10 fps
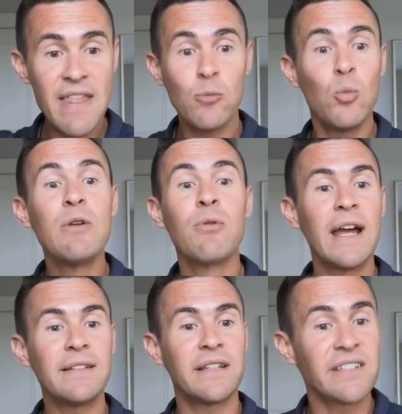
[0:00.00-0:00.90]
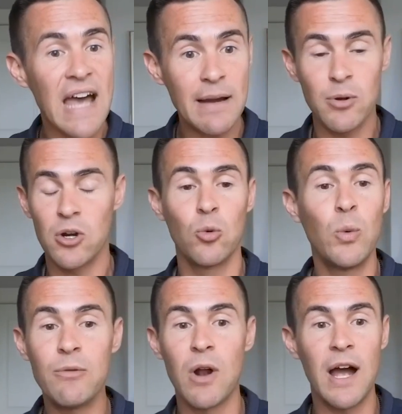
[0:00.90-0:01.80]
And then we write the cyber, or
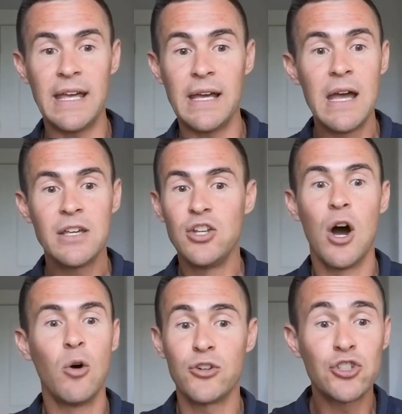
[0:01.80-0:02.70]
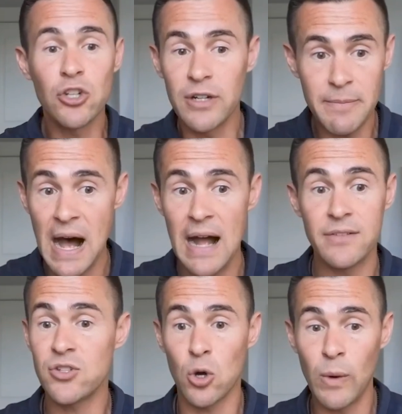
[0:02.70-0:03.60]
we write, their surety
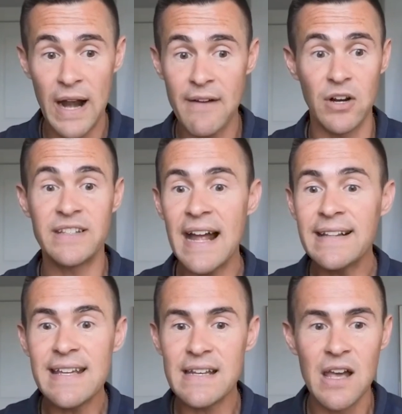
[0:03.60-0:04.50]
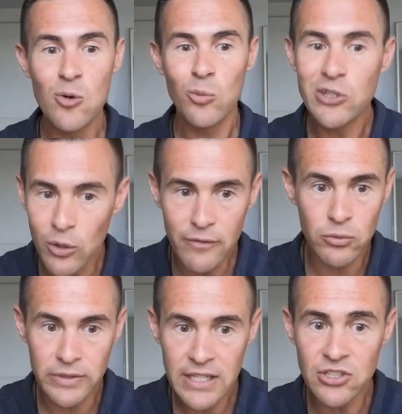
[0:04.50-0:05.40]
bonds or whatever. It's not that we don't have a
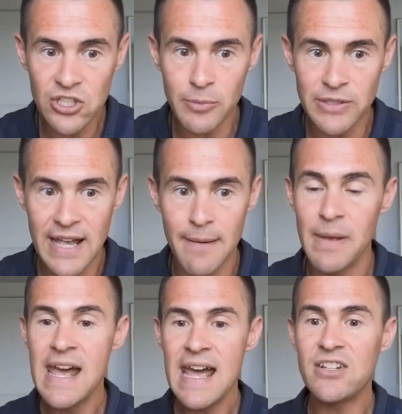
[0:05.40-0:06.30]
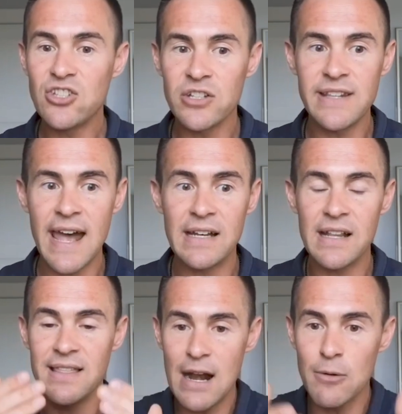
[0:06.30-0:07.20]
relationship with them. It's just that
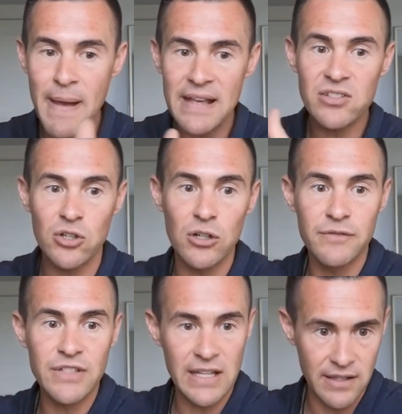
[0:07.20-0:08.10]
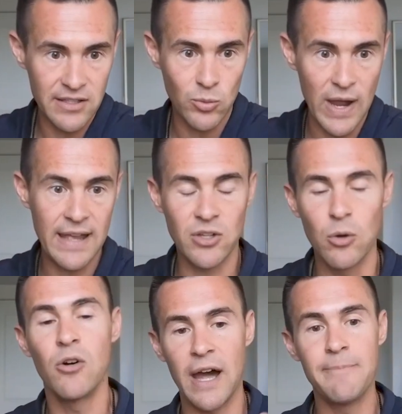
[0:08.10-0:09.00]
they're best served in this way.
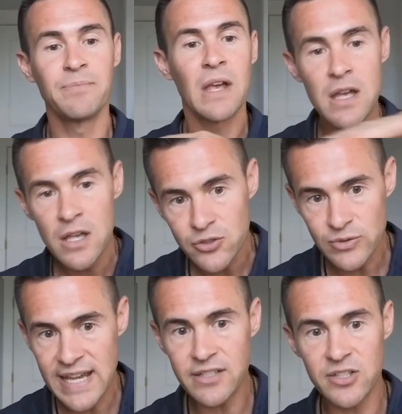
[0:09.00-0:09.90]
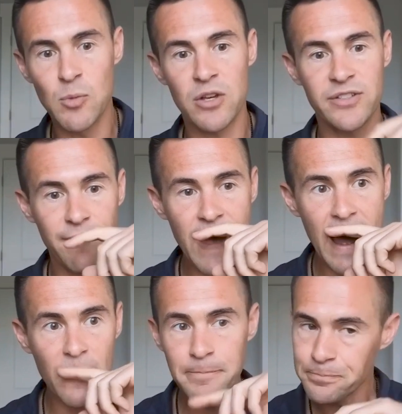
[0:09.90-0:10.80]
So, okay. So take the small stuff
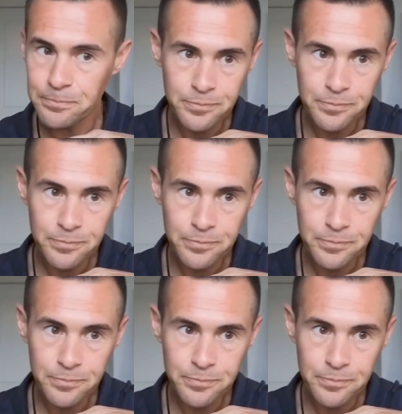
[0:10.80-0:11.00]
out.